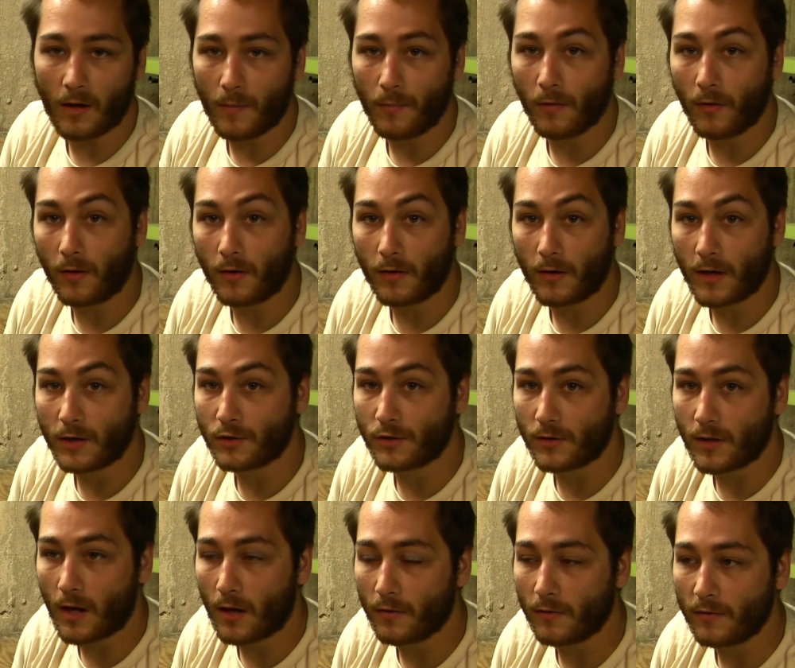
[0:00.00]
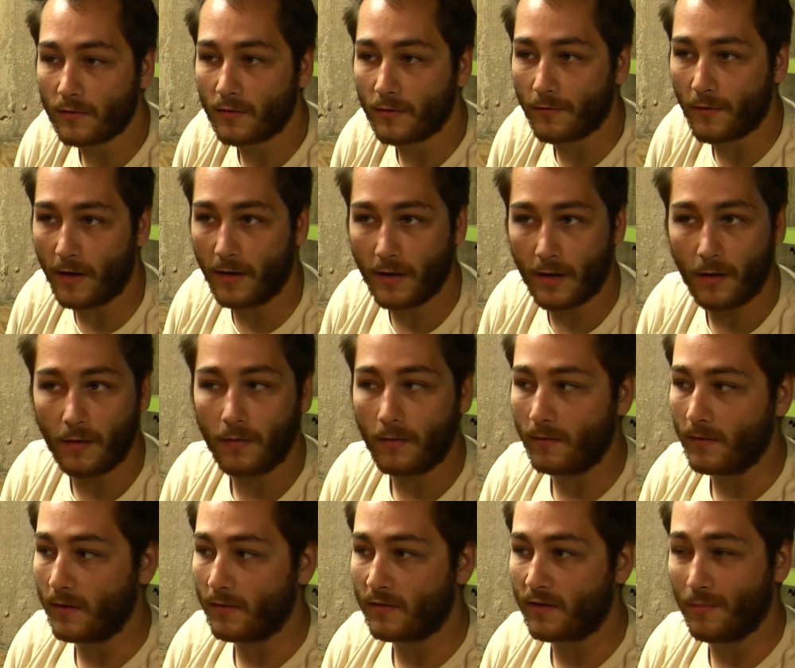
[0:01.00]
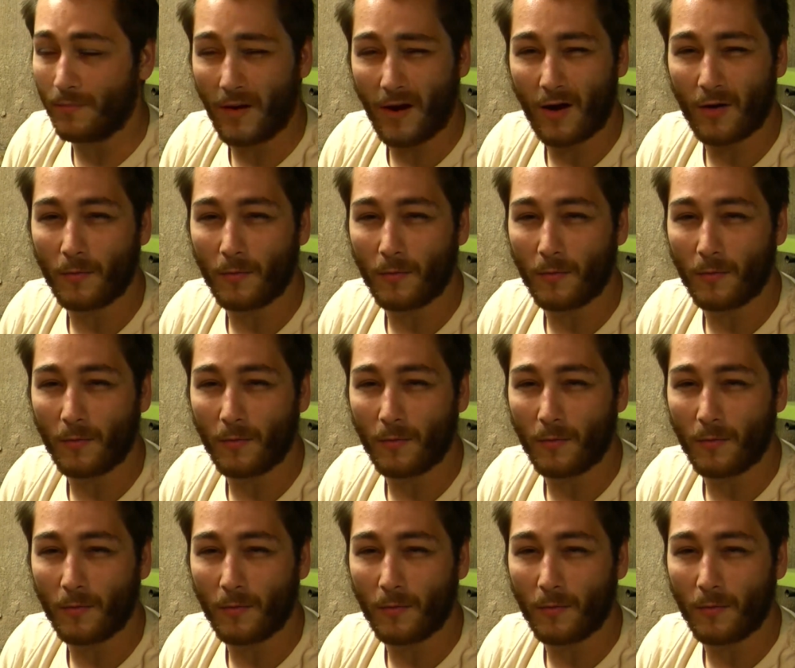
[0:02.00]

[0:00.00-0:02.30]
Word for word: extra dollars to find anything that's comparable,